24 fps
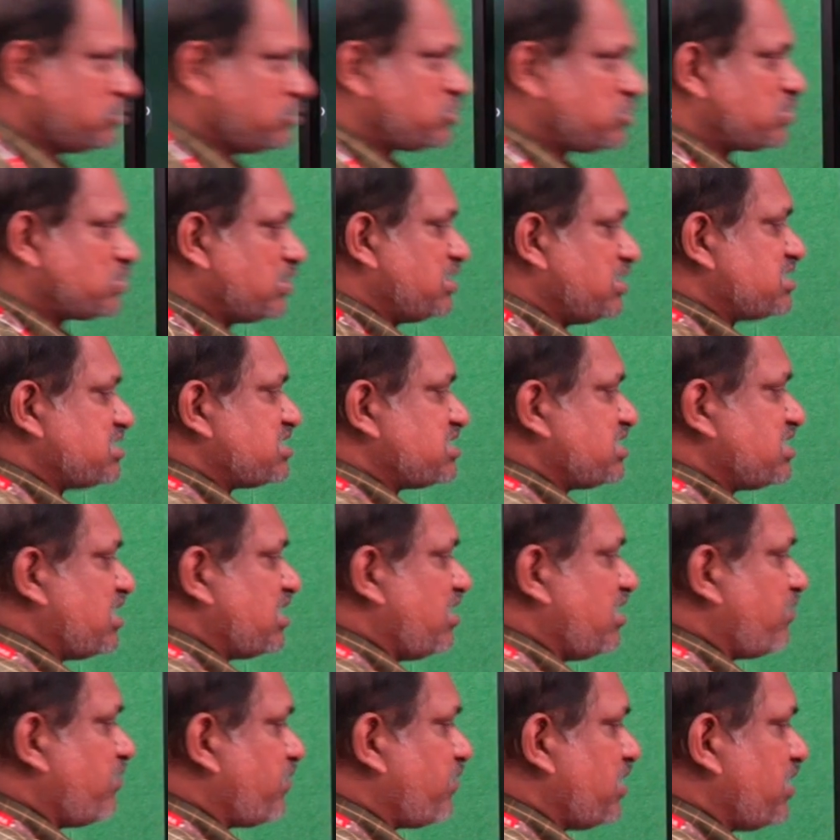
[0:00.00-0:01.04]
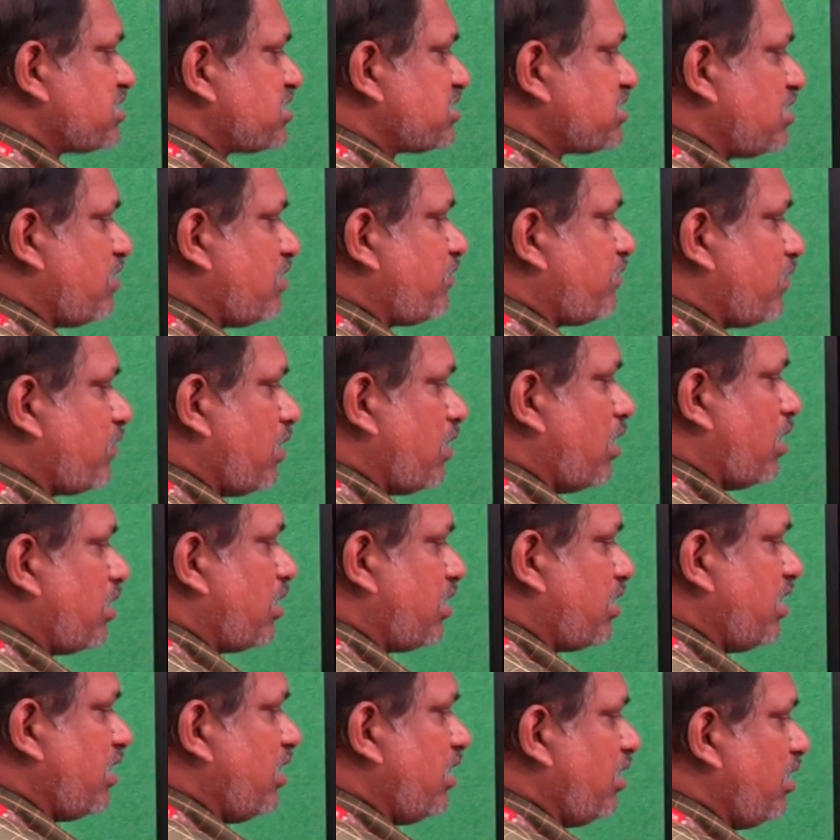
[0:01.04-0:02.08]
So this is the definition of
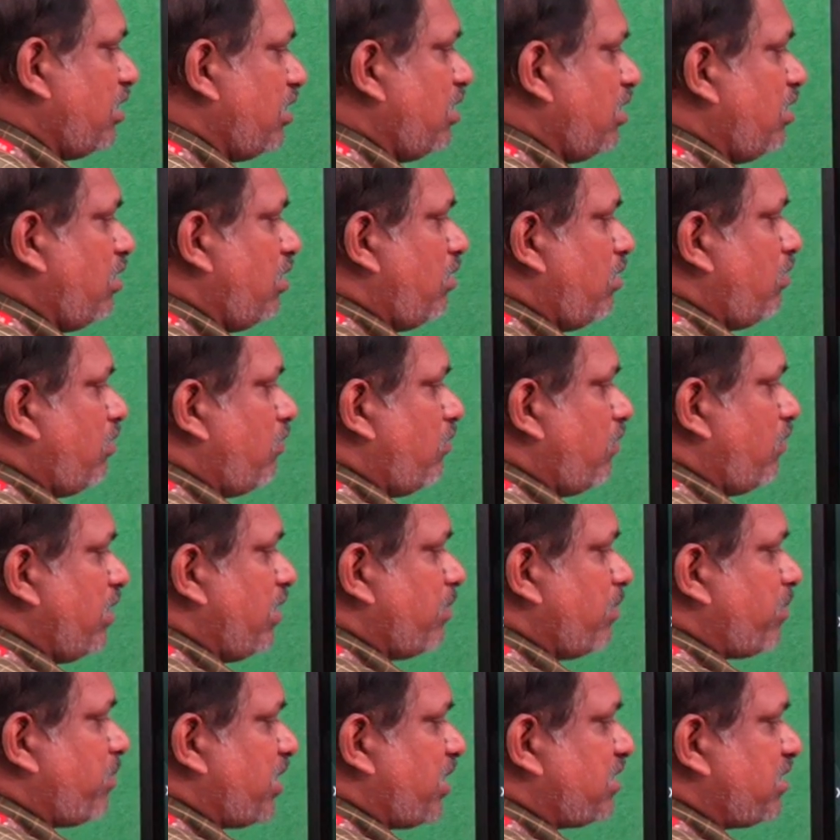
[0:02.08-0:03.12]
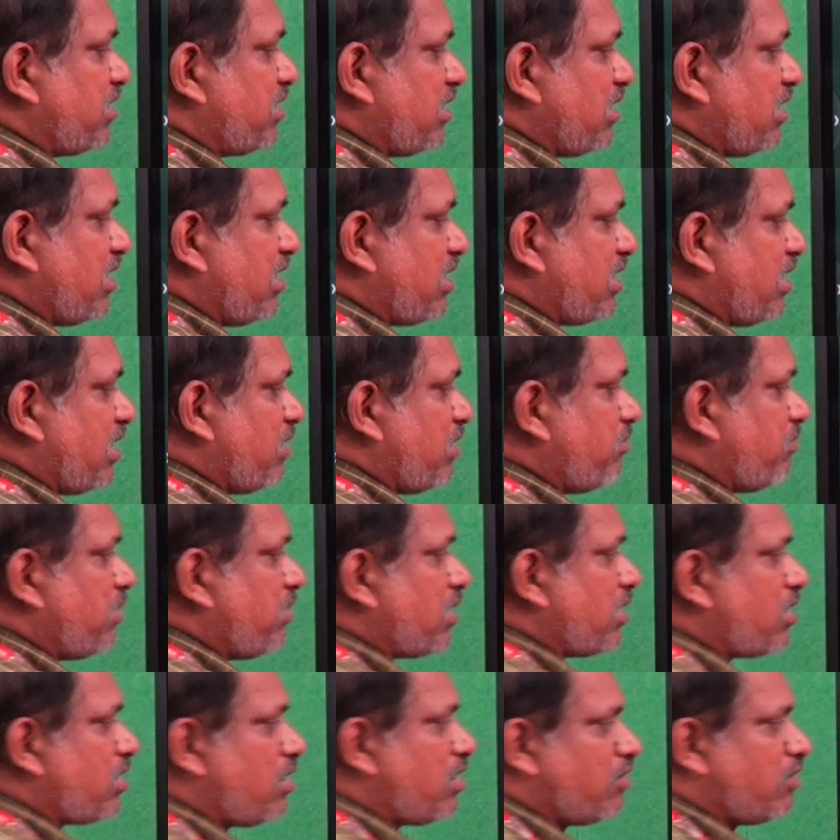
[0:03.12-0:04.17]
odd day. a particular number
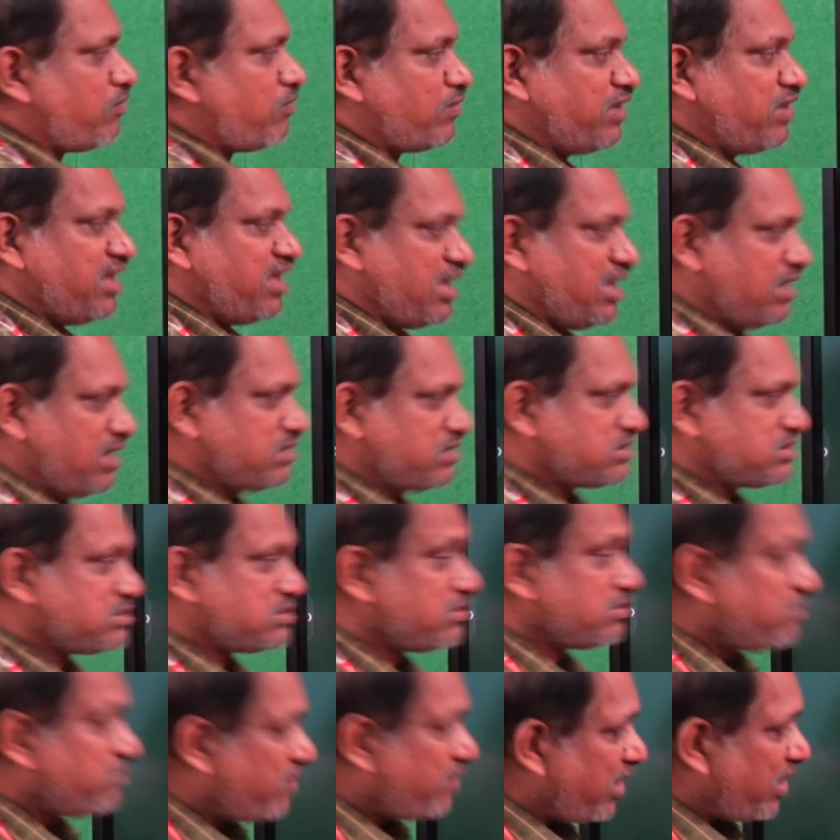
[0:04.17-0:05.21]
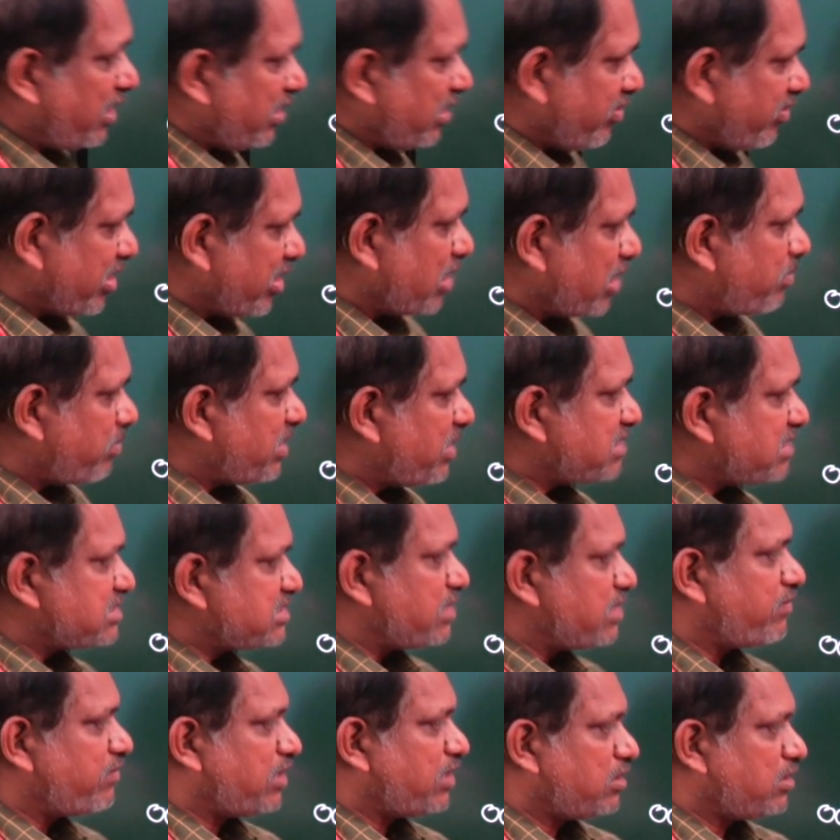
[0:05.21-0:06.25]
of days when divided by
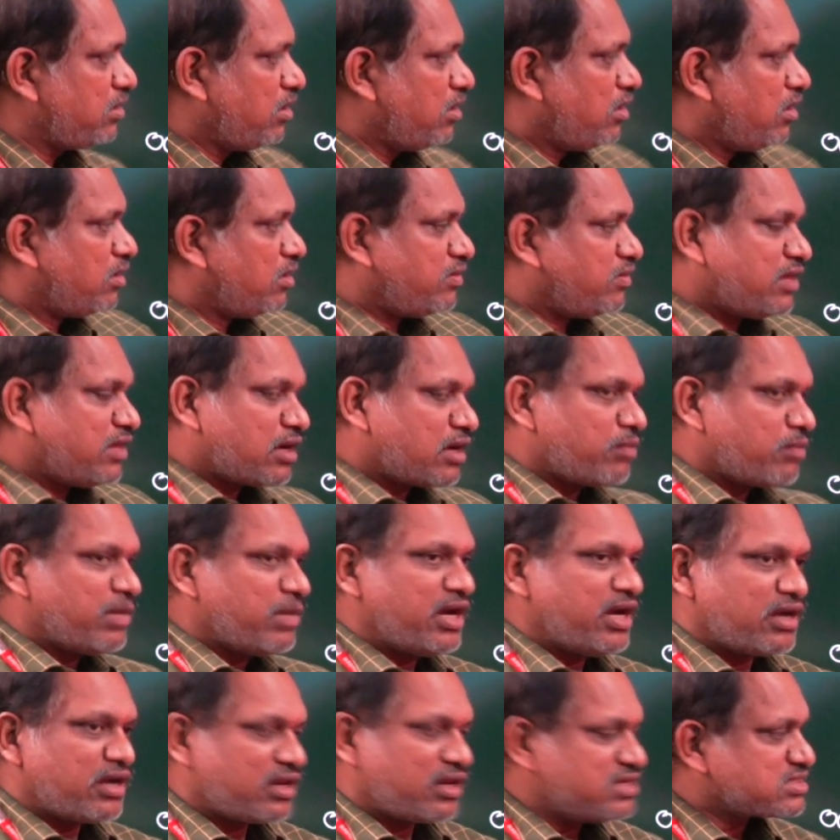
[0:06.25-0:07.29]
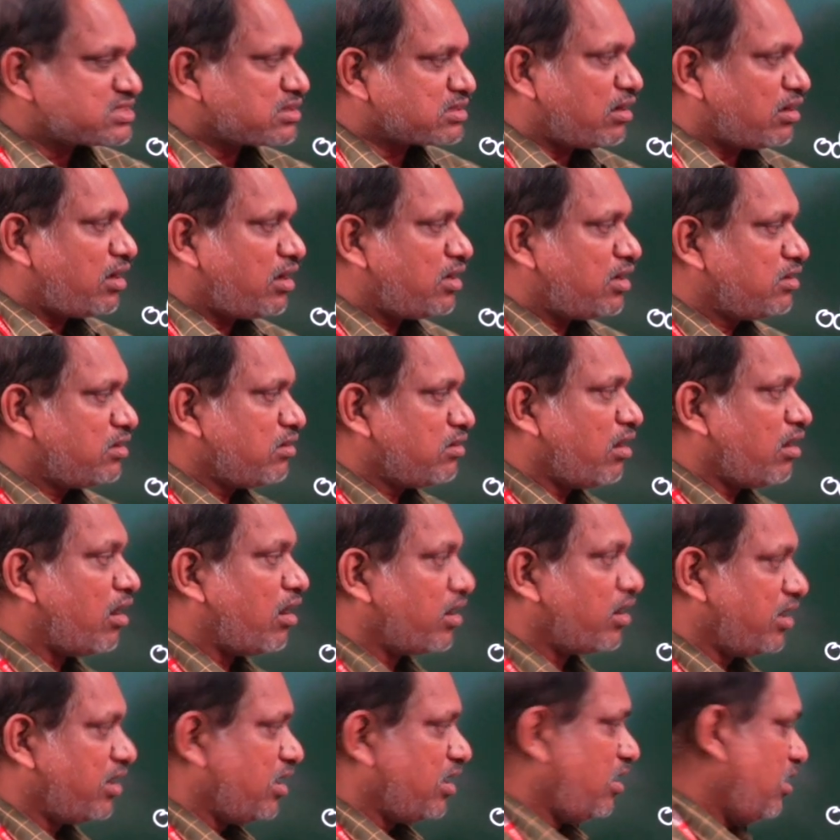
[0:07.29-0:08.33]
7, the remainder is called
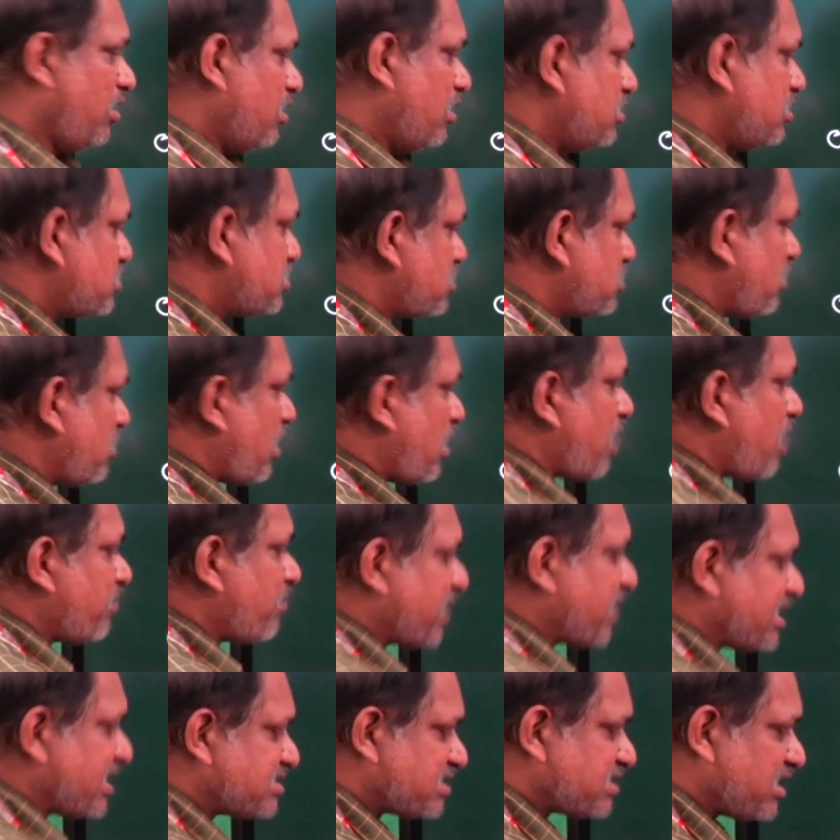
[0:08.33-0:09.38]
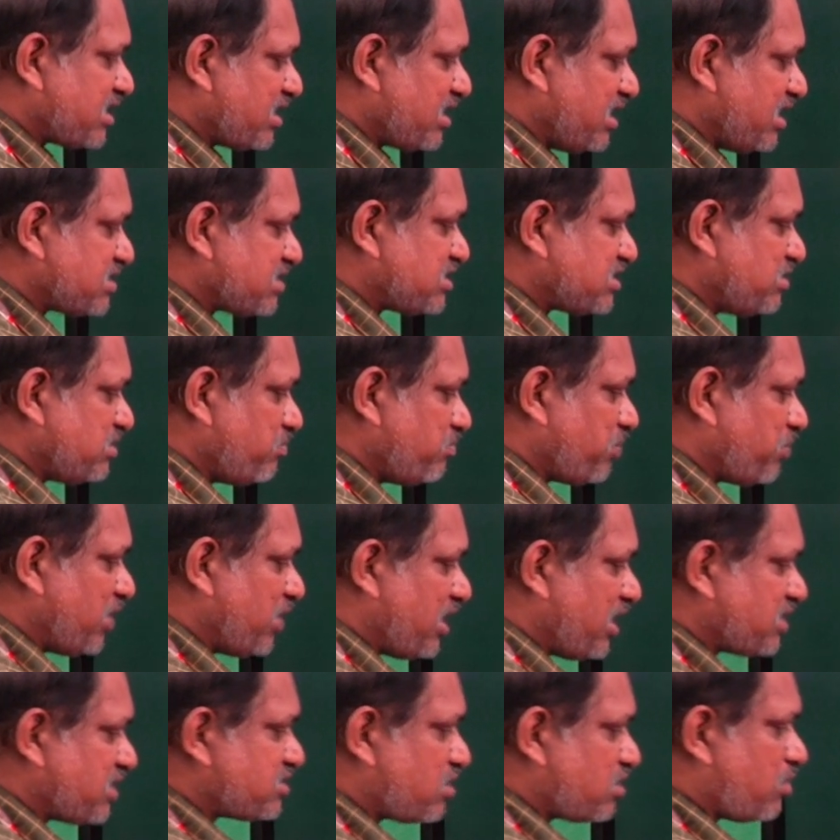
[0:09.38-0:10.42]
odd day. So I'm considering a simple
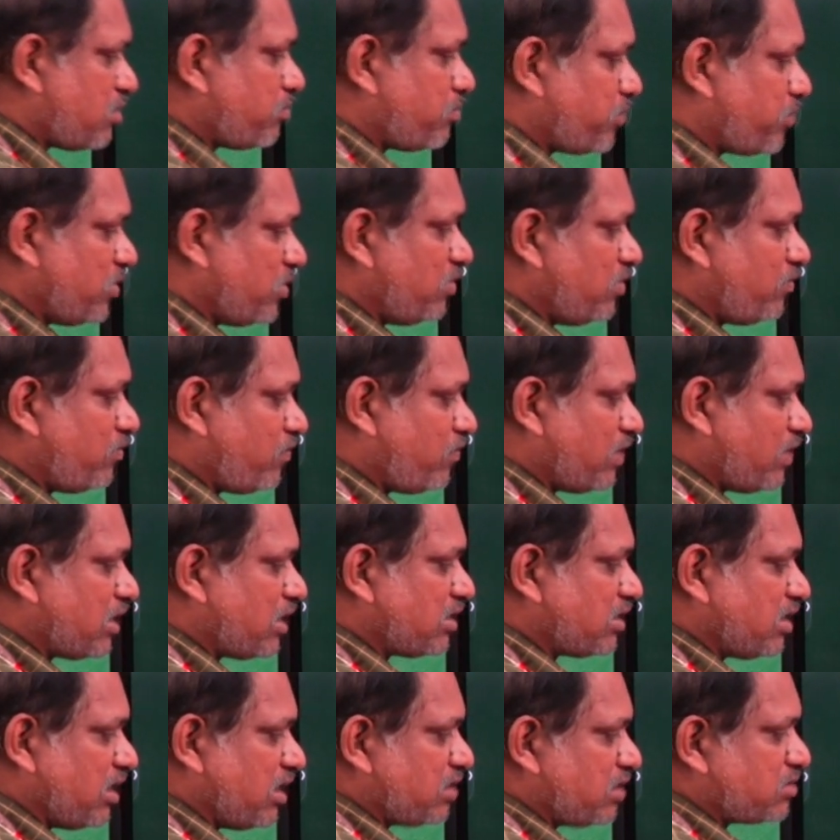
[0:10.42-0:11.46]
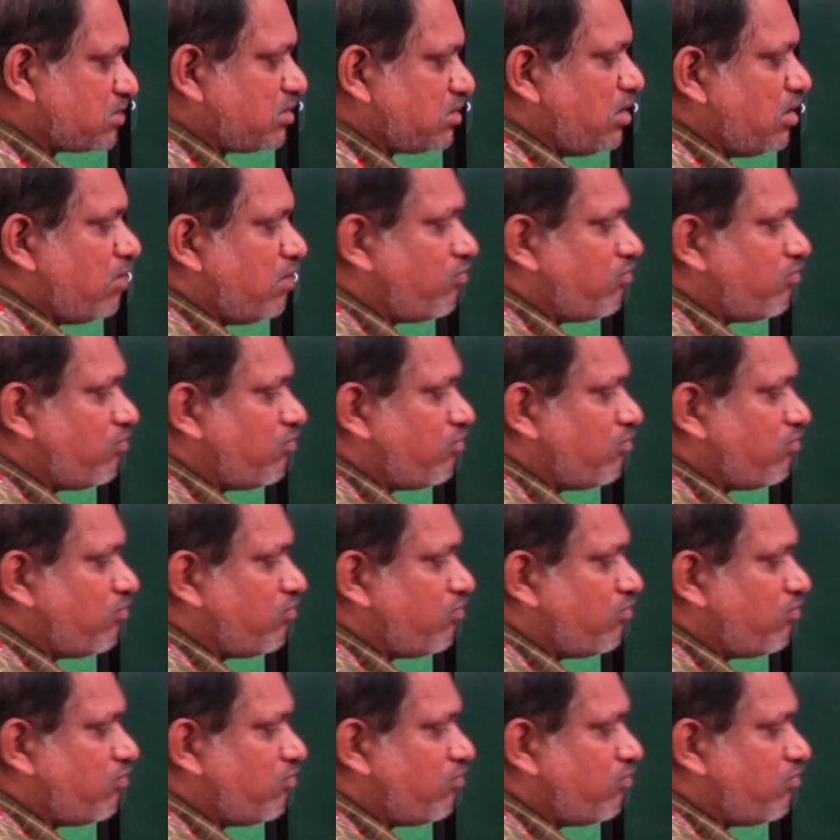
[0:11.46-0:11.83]
example for that.